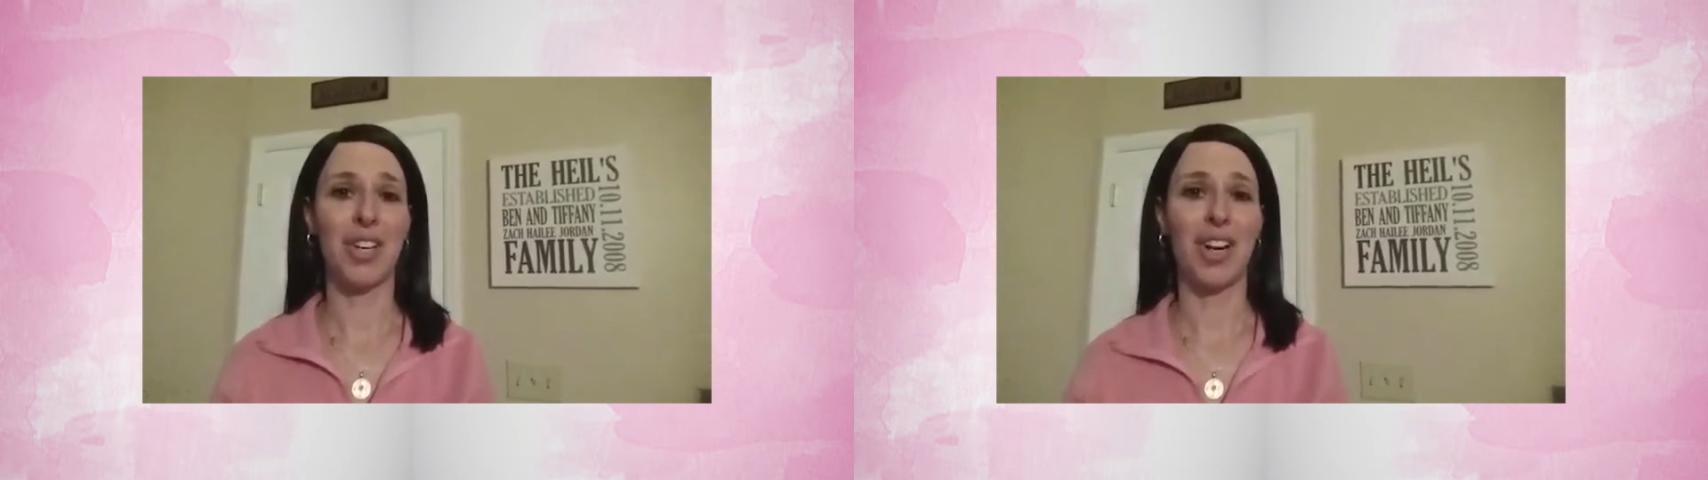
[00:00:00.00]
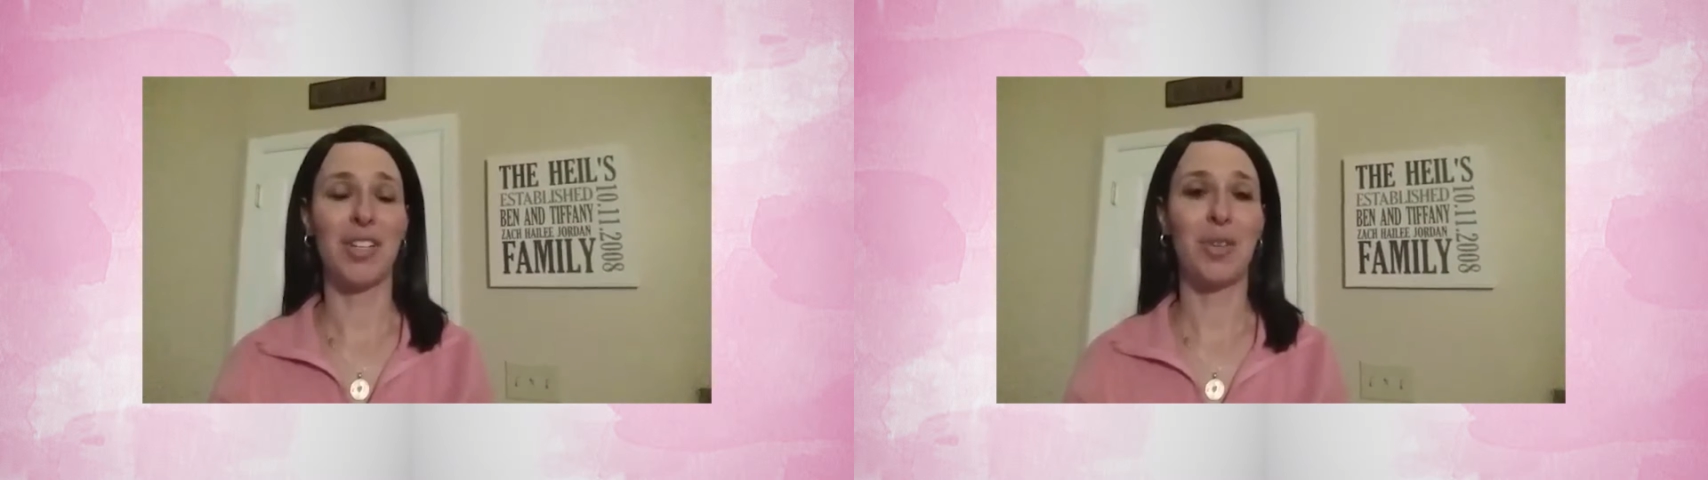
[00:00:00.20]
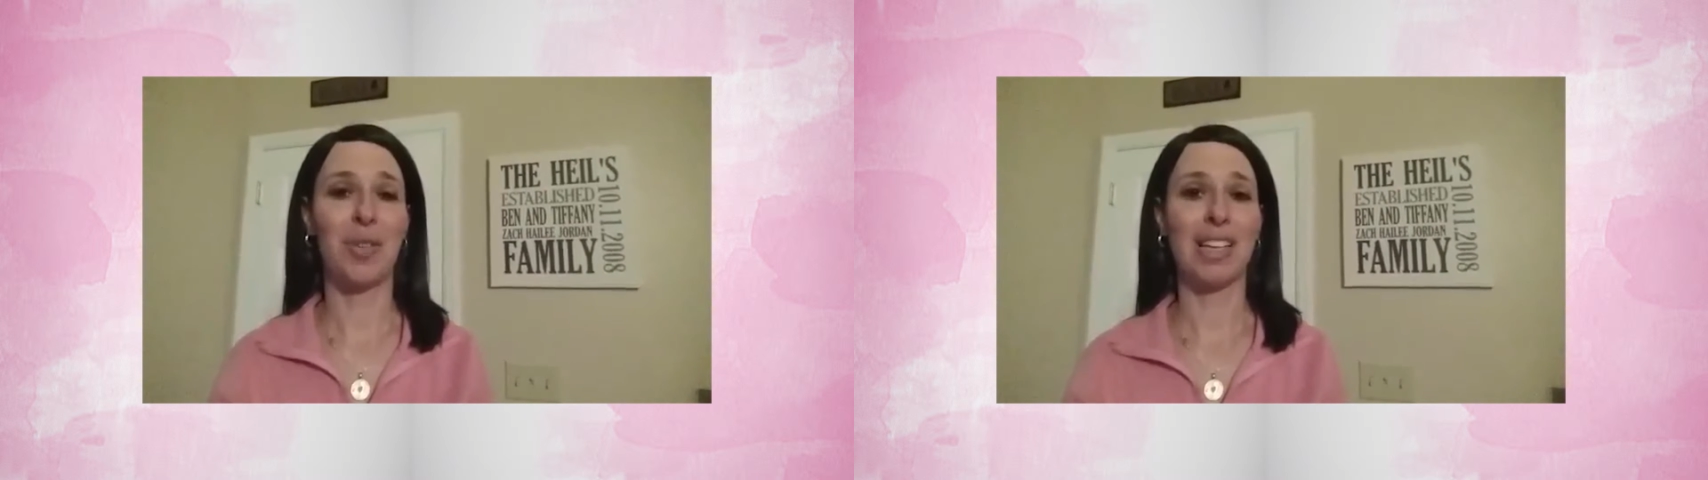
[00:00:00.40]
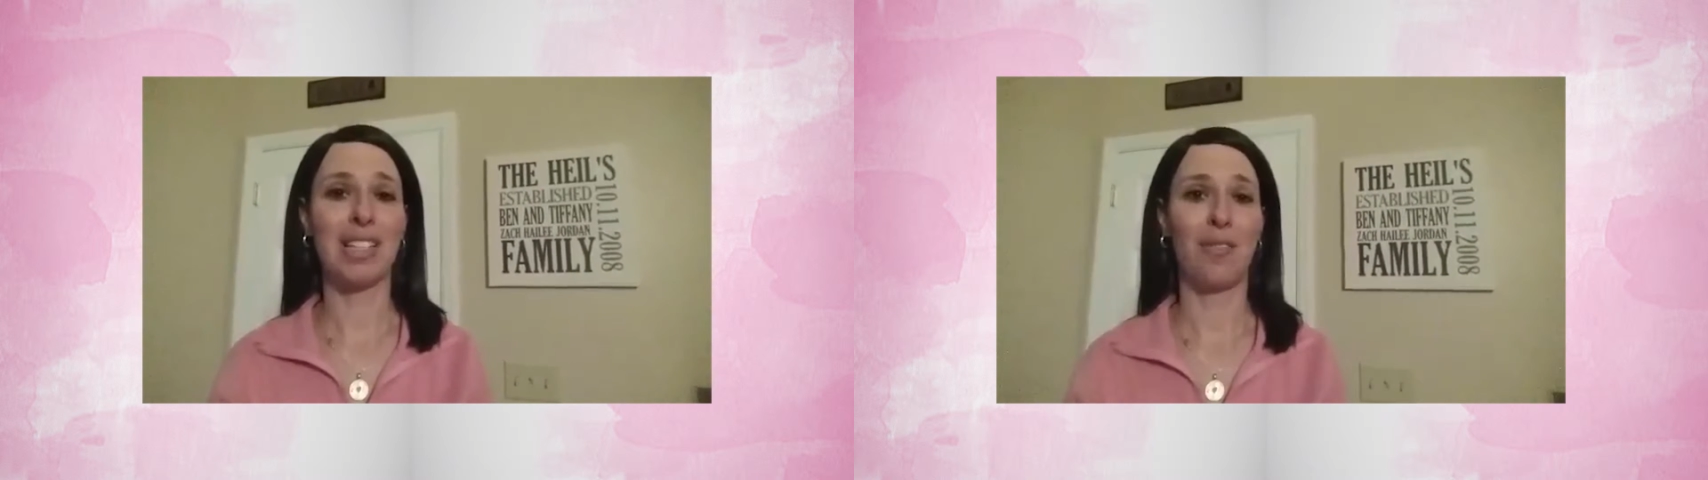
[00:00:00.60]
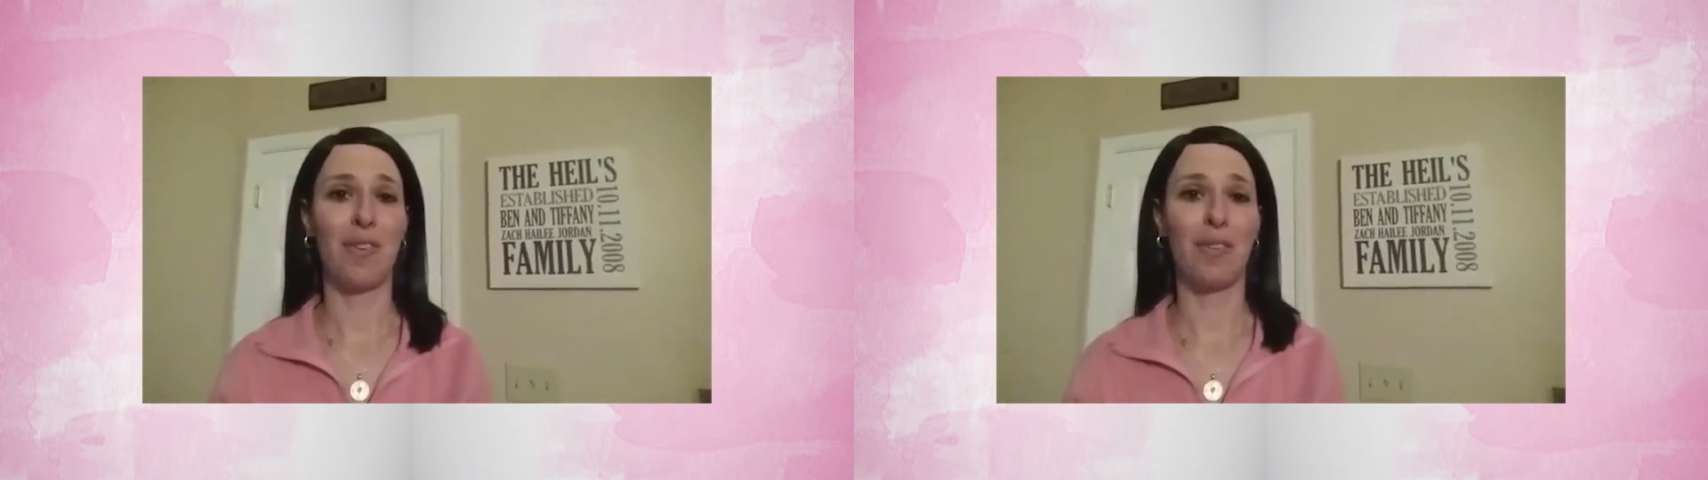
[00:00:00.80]
year in
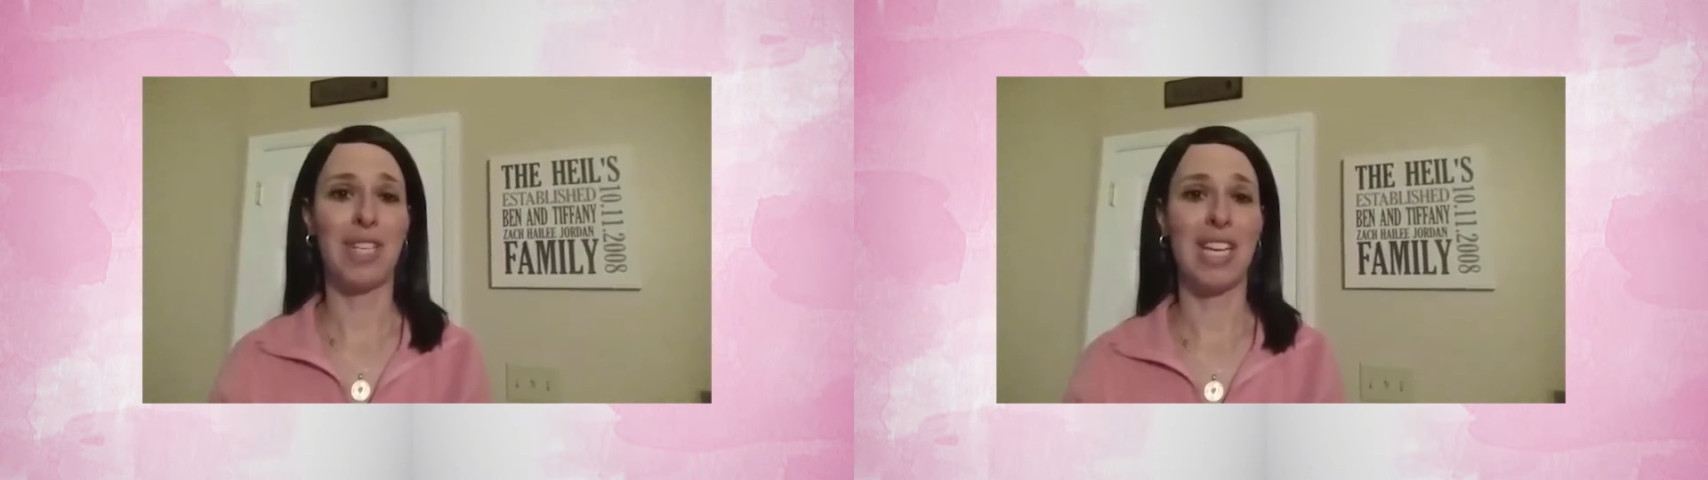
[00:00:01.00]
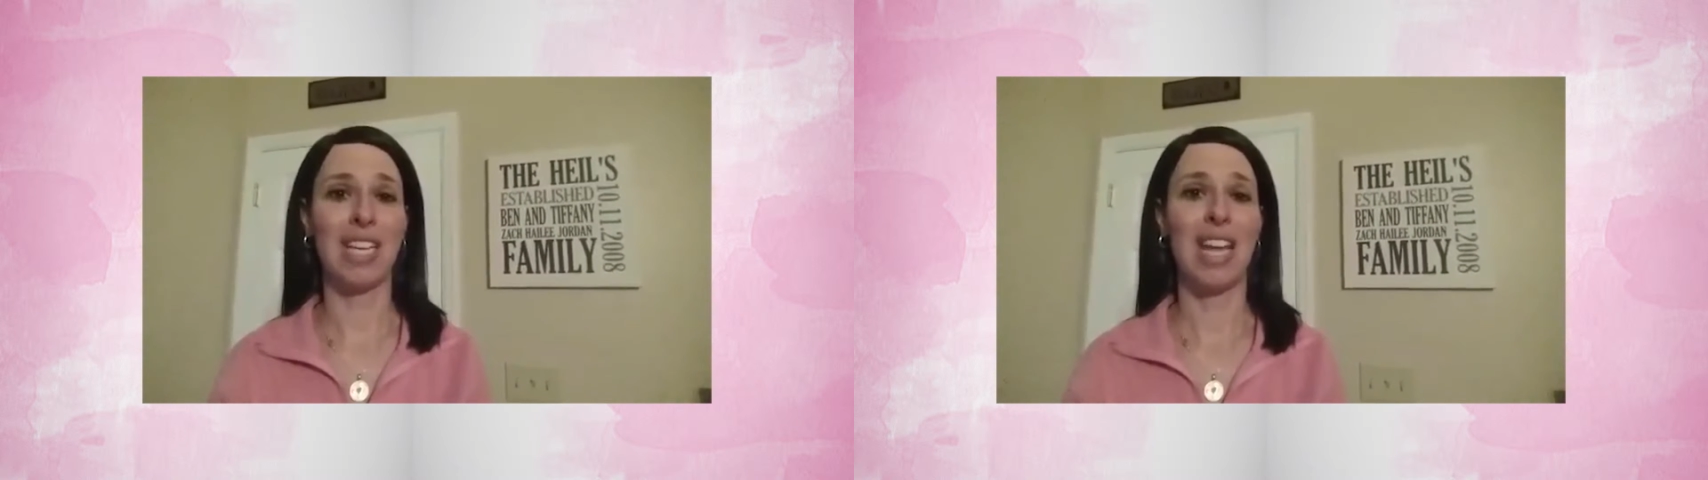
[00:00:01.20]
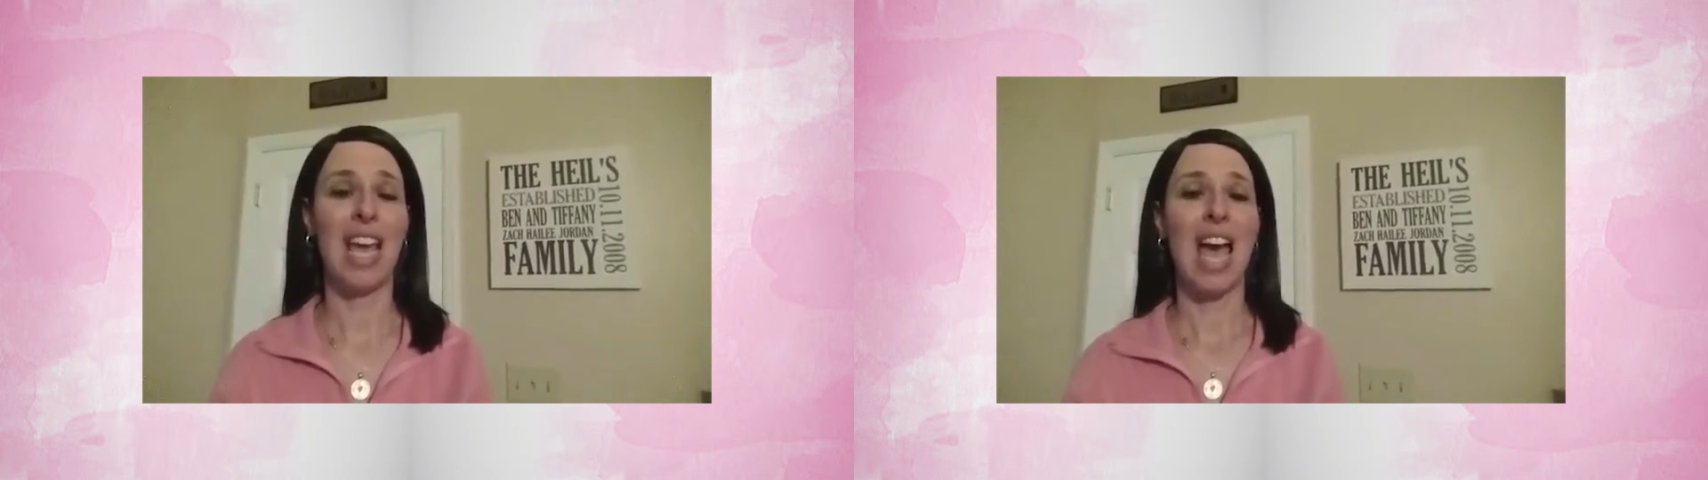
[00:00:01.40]
2015.